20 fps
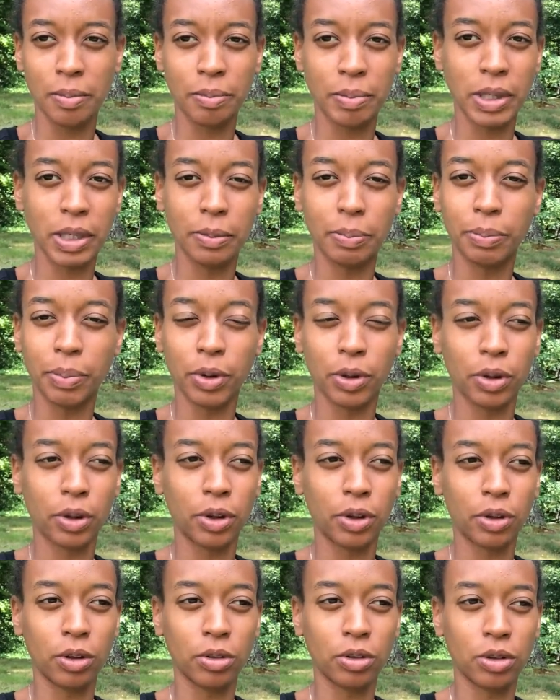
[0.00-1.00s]

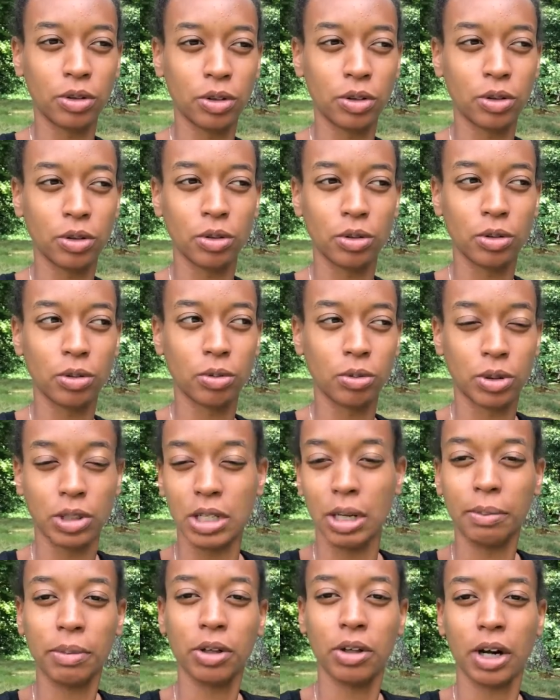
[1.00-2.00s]
People were
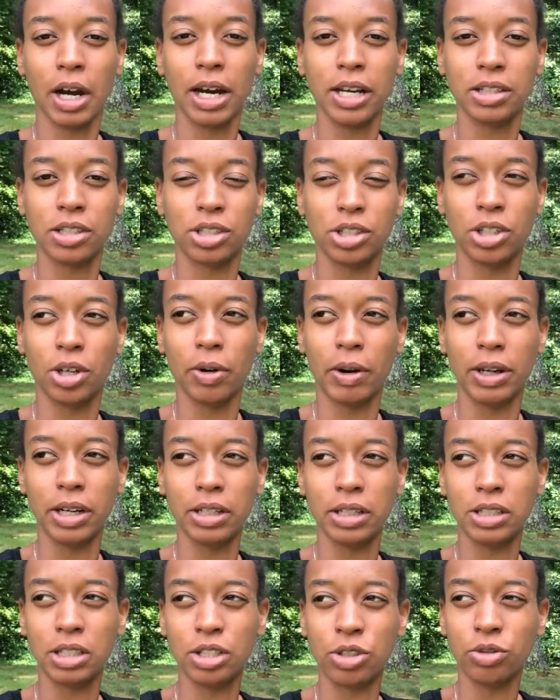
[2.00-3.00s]
Democrats, I
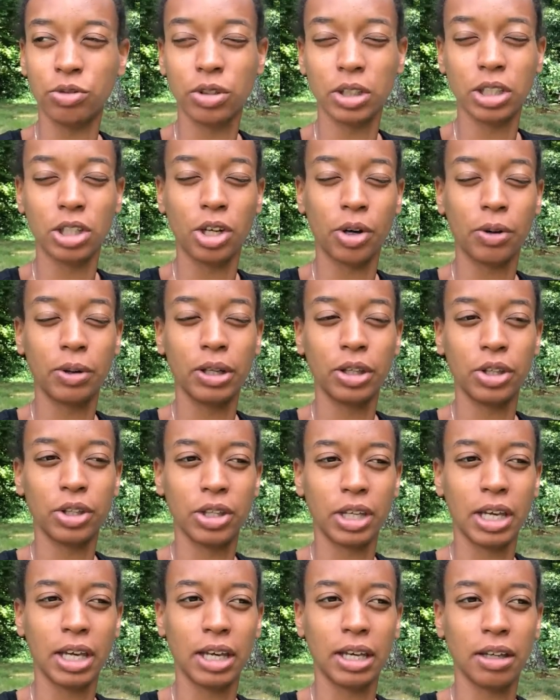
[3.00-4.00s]
didn't really know
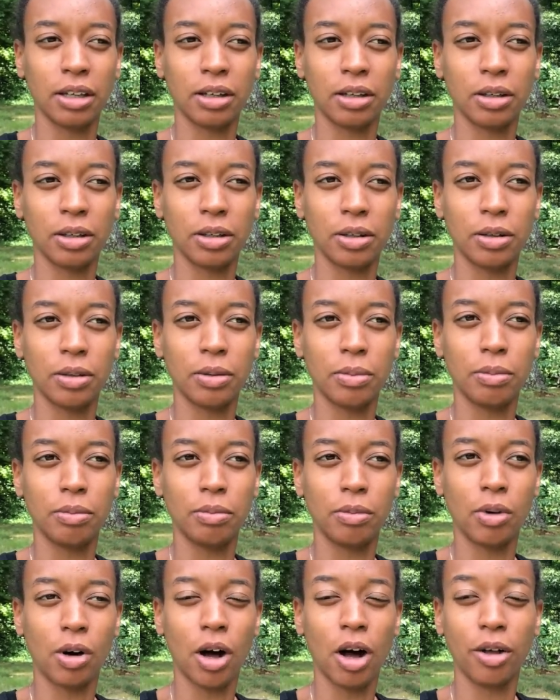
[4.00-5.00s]
anything
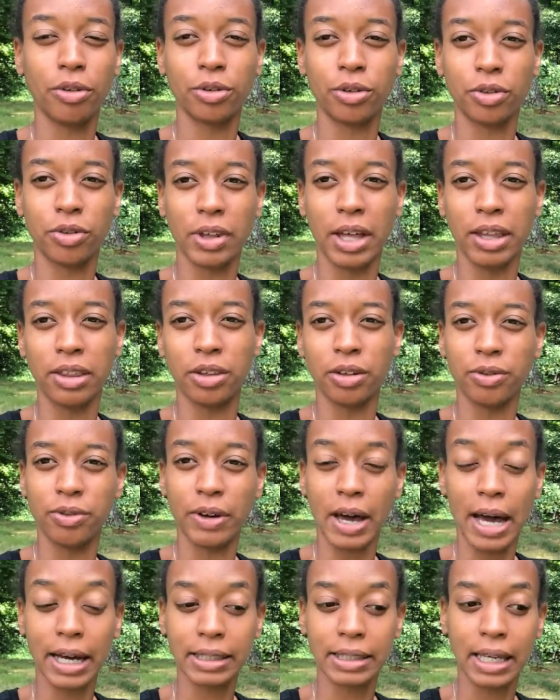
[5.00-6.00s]
other than the
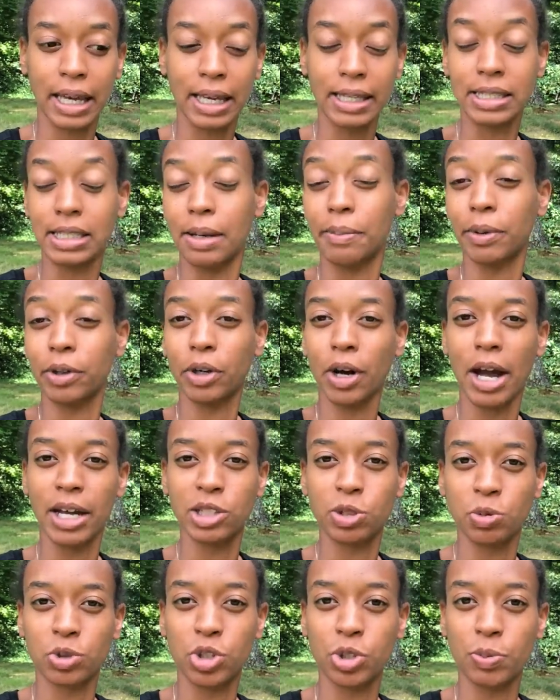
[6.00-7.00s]
fact that
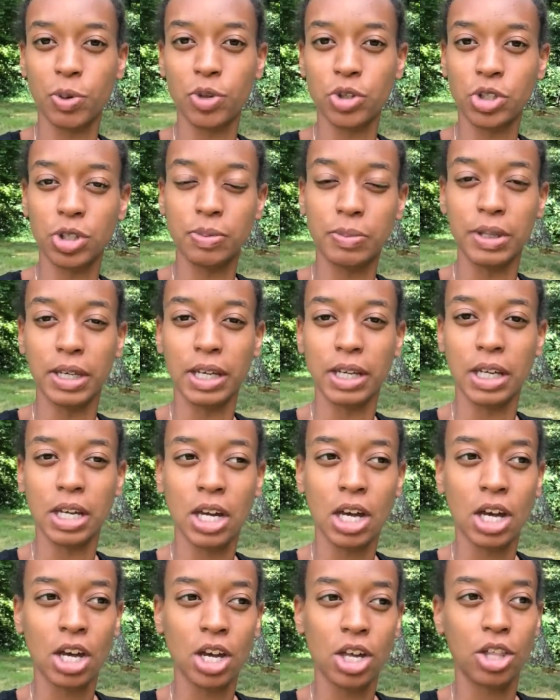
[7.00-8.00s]
Democrats were supposed to be
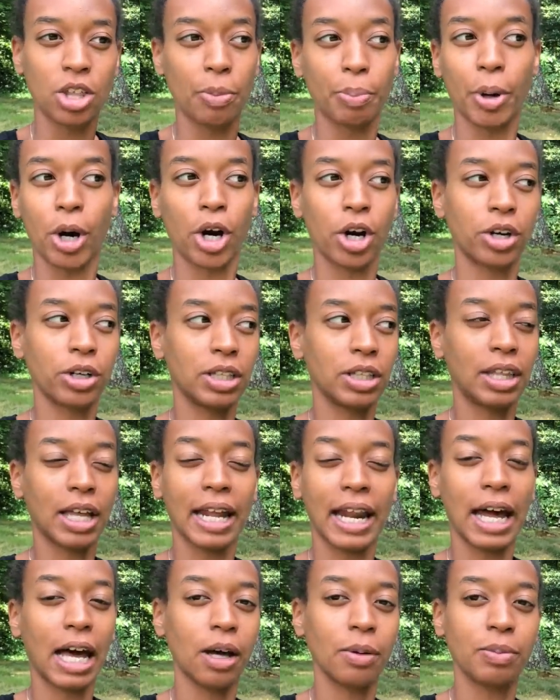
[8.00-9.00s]
the party
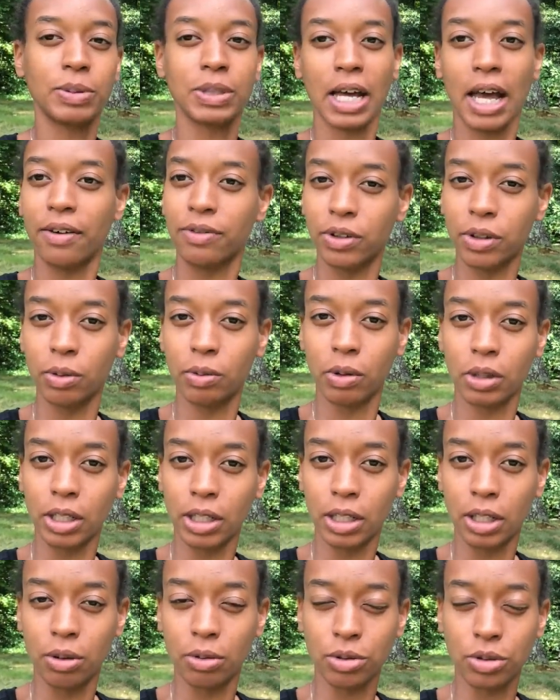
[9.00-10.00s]
that helped
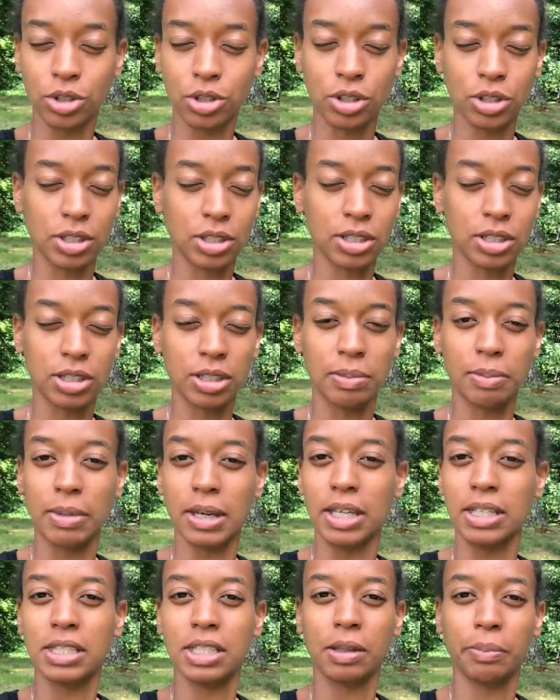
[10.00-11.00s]
everyone. It was just this
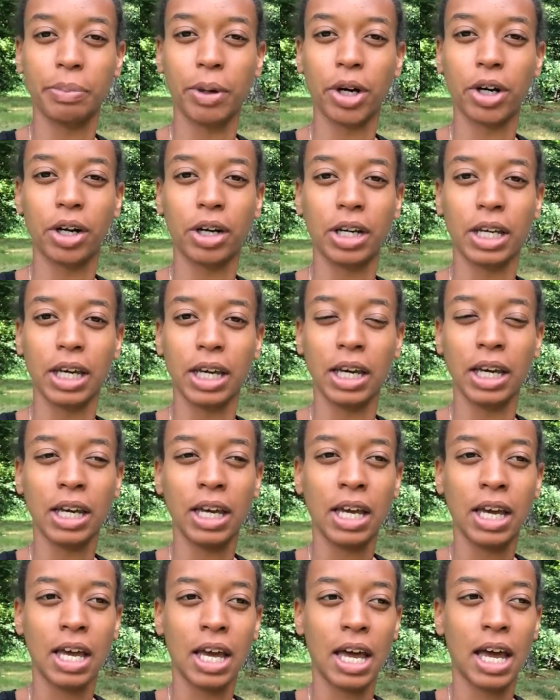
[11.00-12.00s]
amazing party,
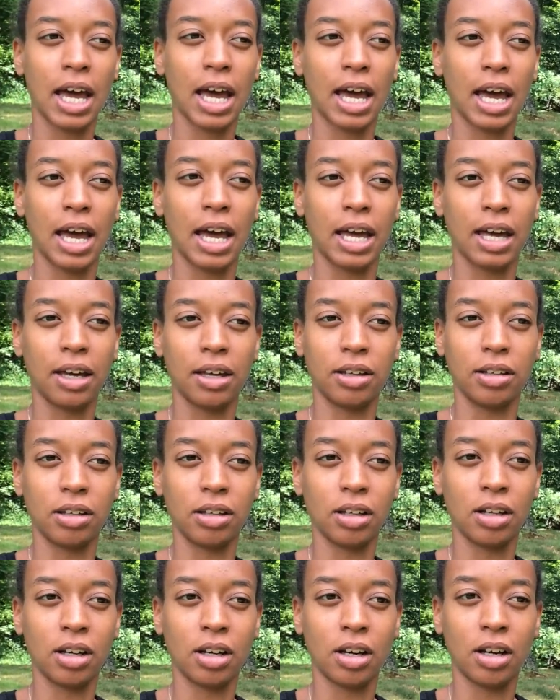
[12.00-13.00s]
and
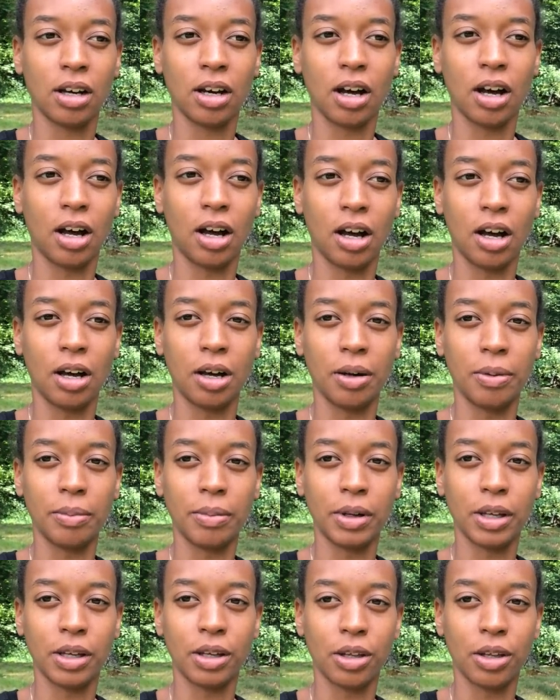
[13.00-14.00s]
um,